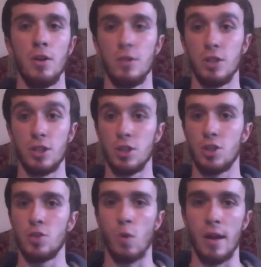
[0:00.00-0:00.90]
you can just
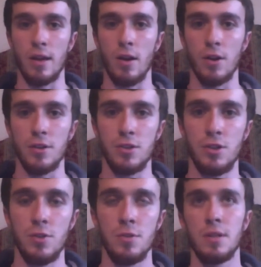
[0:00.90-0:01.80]
destroy any card you
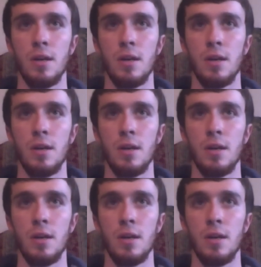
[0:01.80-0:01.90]
choose.